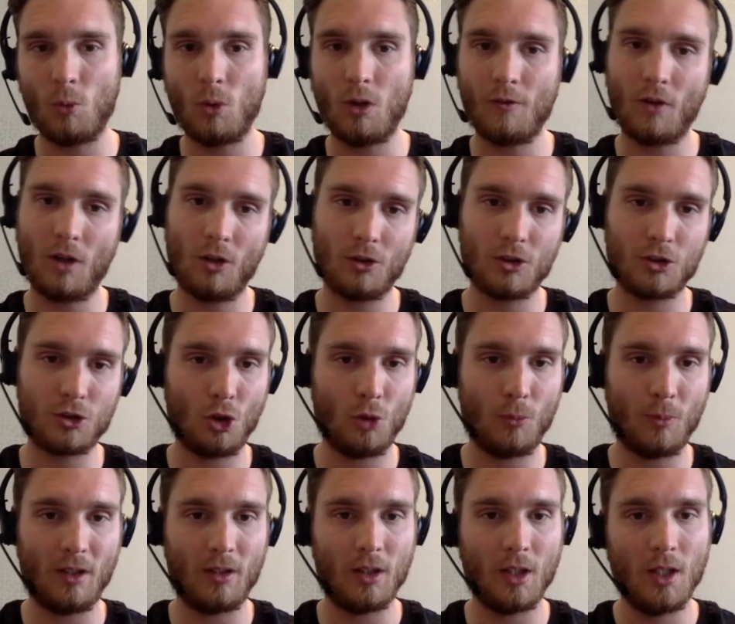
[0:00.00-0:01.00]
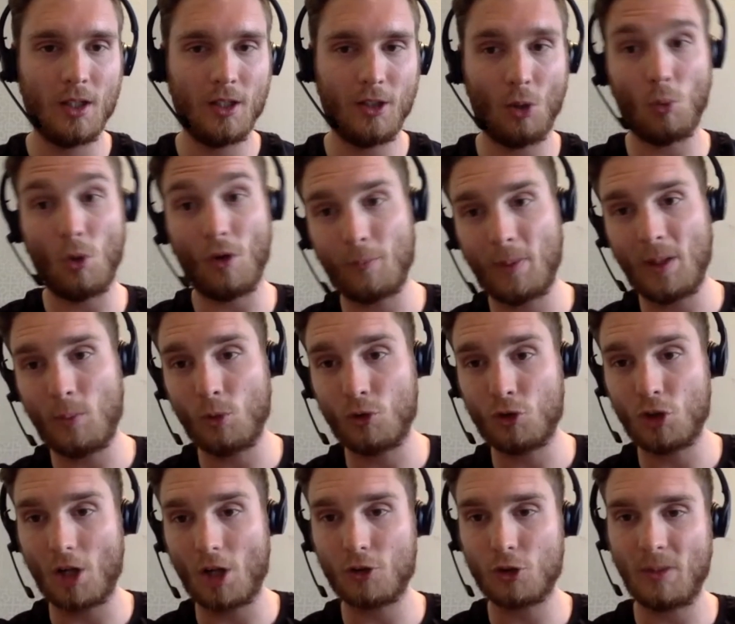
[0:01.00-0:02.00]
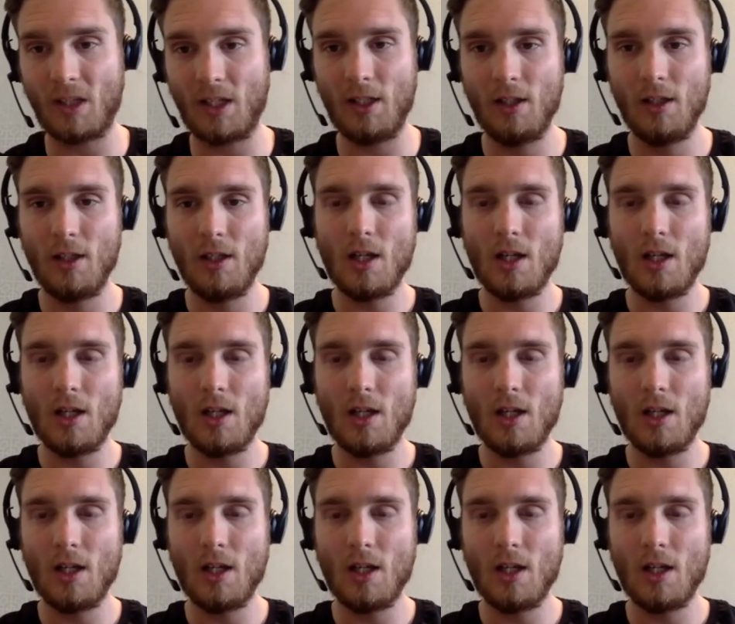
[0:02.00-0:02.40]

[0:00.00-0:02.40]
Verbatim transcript: What if I look stupid? You know, what if people judge me?